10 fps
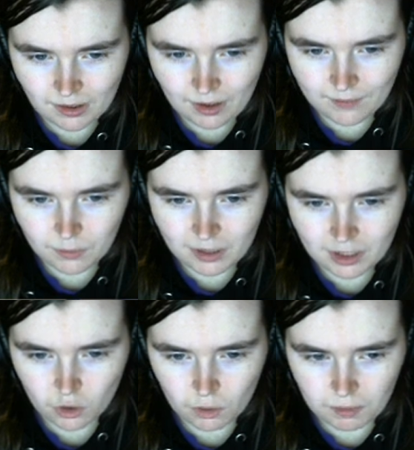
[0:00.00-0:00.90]
haven't read
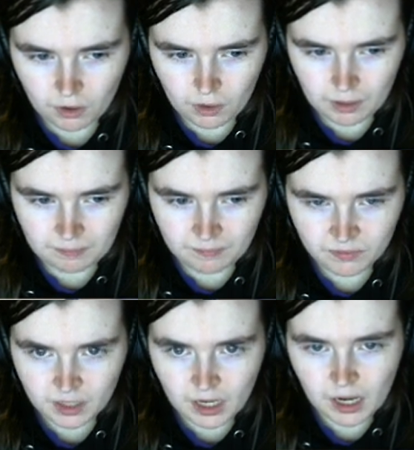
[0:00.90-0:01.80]
your poem.
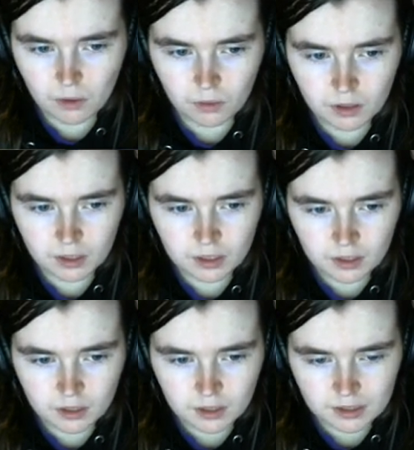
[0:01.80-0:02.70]
Oh,
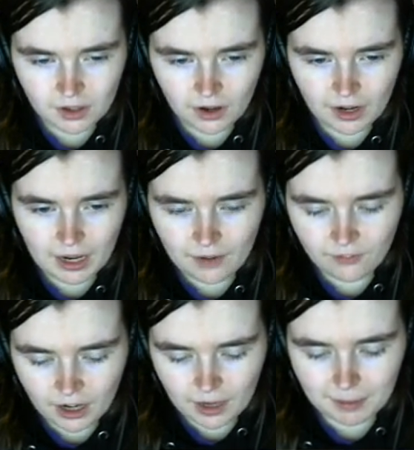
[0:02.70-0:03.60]
sorry, I
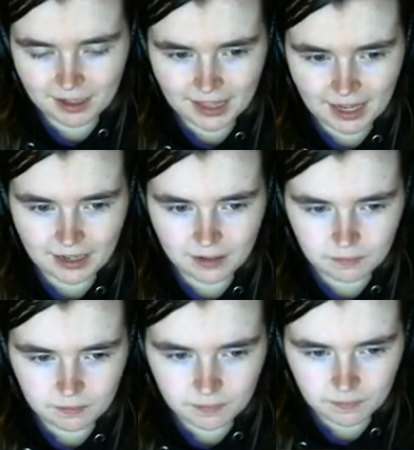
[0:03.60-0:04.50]
forgot about that.
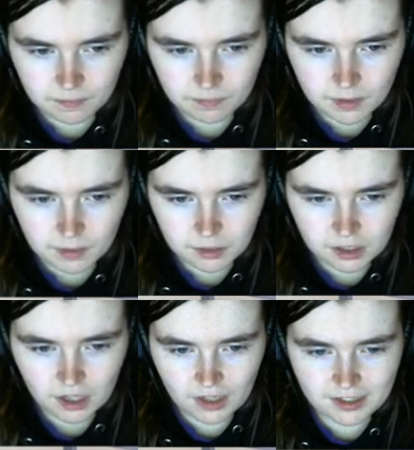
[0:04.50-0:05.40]
But it's
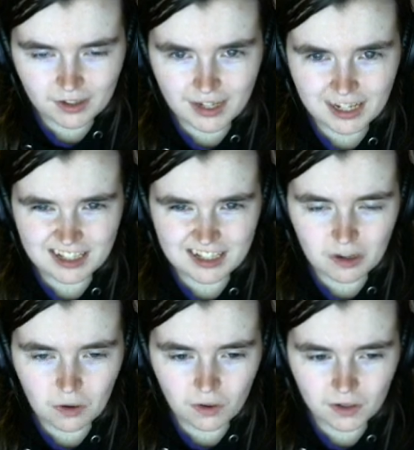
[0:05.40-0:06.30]
not as good as
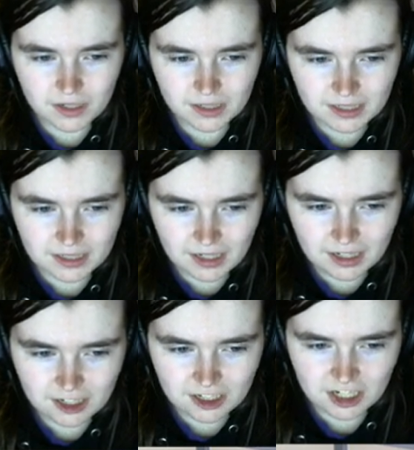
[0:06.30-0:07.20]

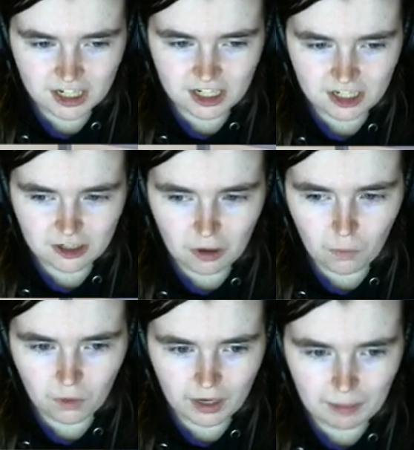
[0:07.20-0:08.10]
yours. Geez, don't
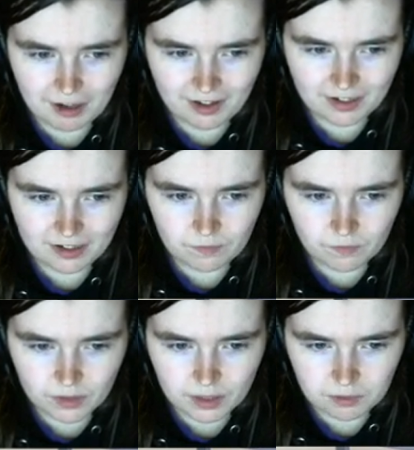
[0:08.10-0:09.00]
worry about it.
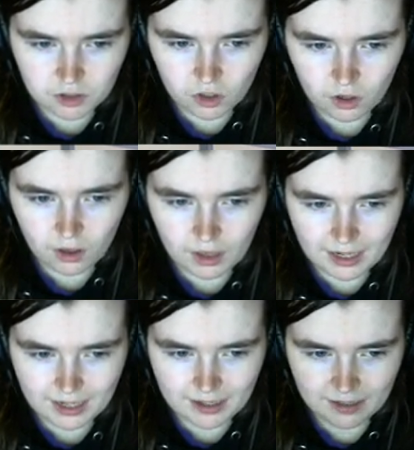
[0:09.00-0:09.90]
I'm sure I'll
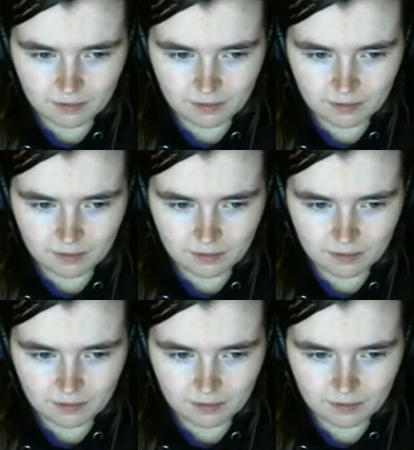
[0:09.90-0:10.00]
like it.